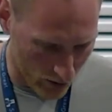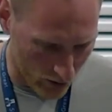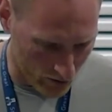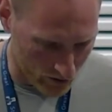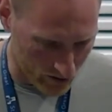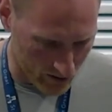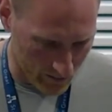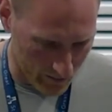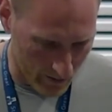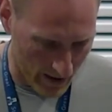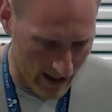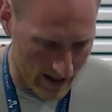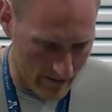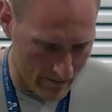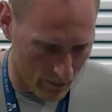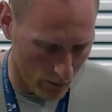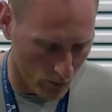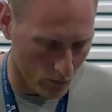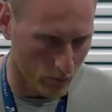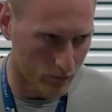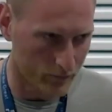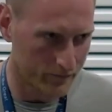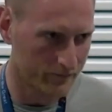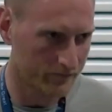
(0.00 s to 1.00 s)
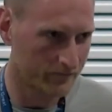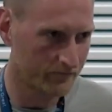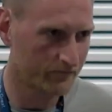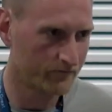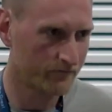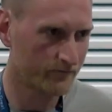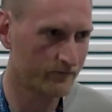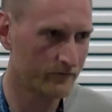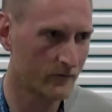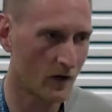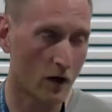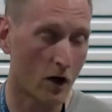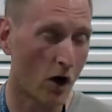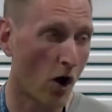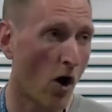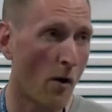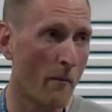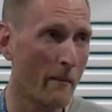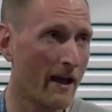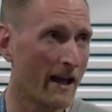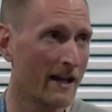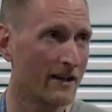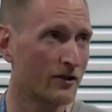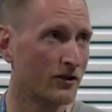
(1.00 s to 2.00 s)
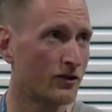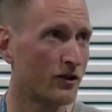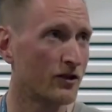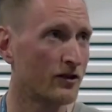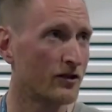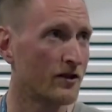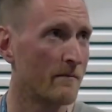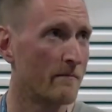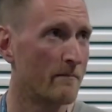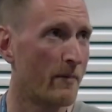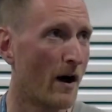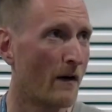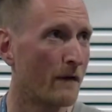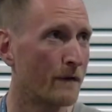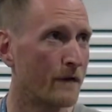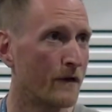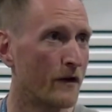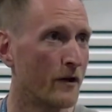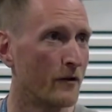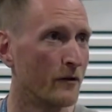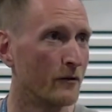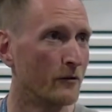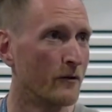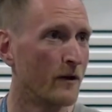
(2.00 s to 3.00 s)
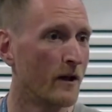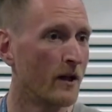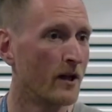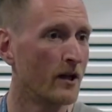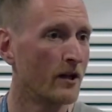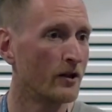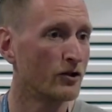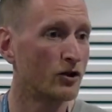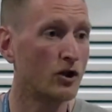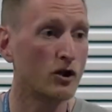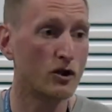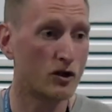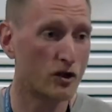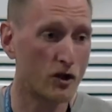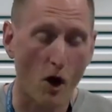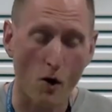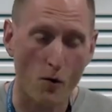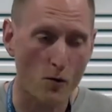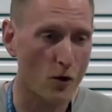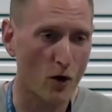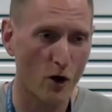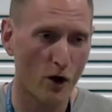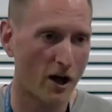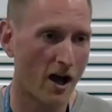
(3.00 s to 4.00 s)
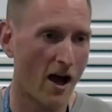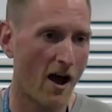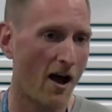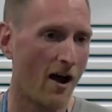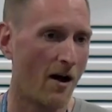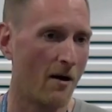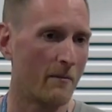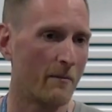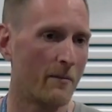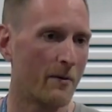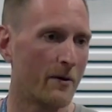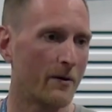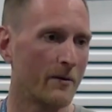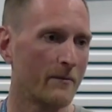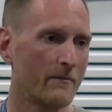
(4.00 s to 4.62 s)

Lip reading: God's people? The comet is just above you. Just don't look up.